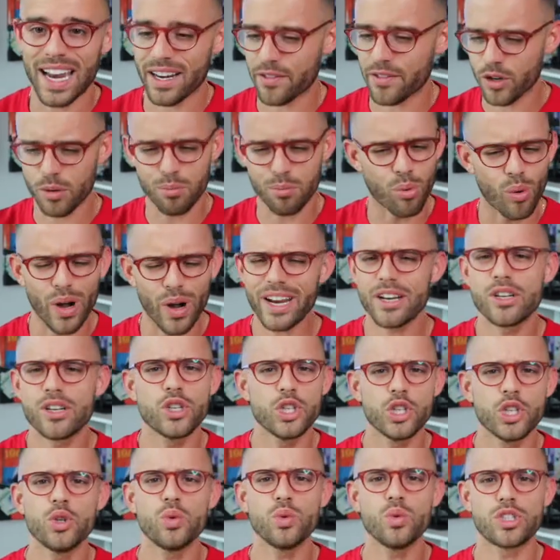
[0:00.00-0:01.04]
If you're brand
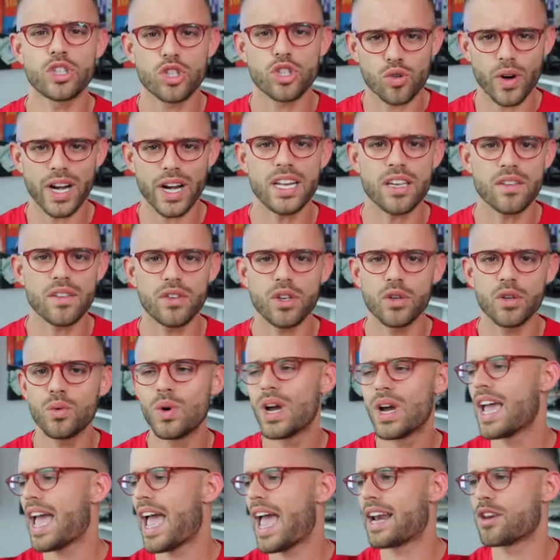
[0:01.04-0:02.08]
new to TradingView
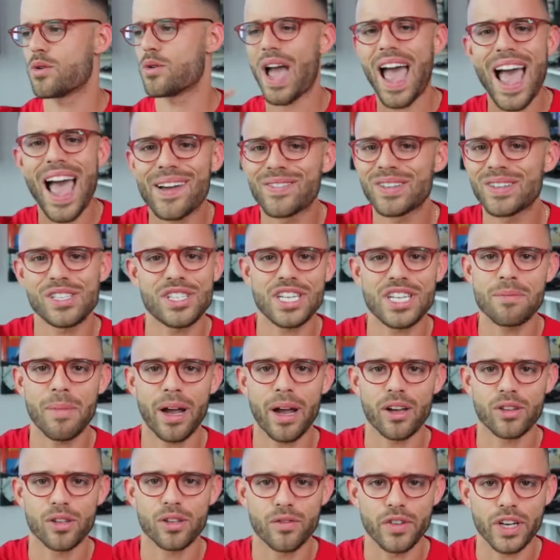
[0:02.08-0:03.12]
and you haven't seen my
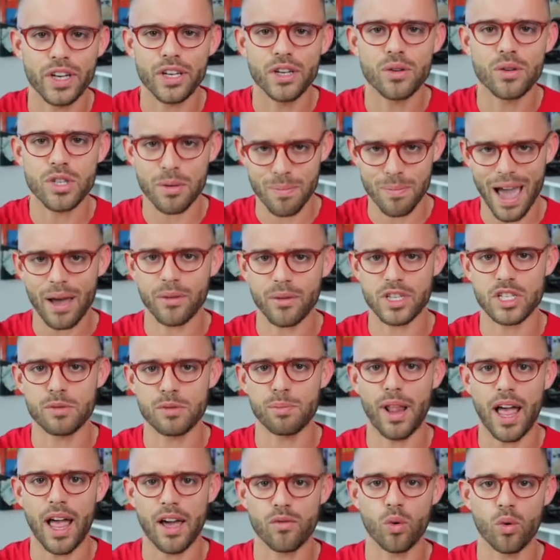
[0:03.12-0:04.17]
other videos about this
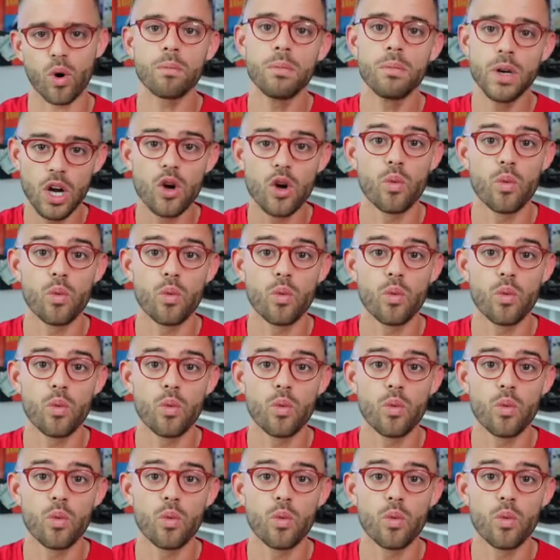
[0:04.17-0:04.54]
platform,